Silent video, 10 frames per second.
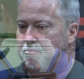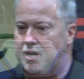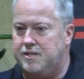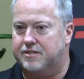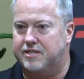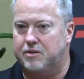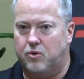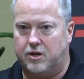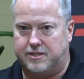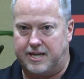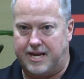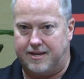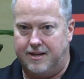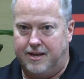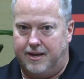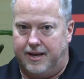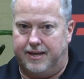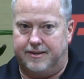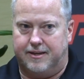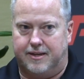Proud to see where it's at,
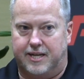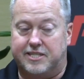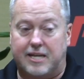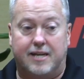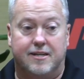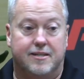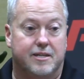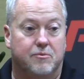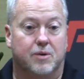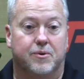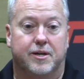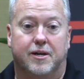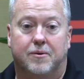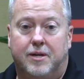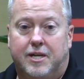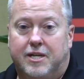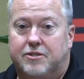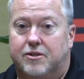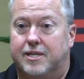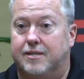and uh, excited to see where we go.
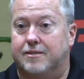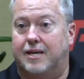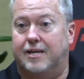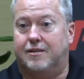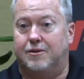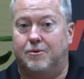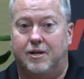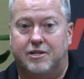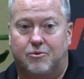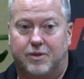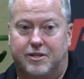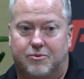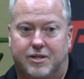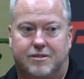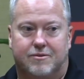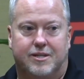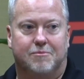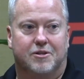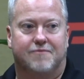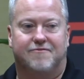So again, thank you, 2023.
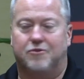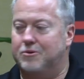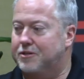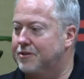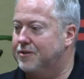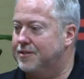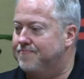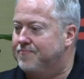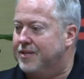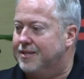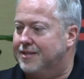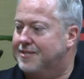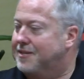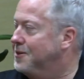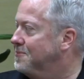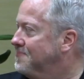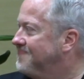I'm looking forward to it. Let's go.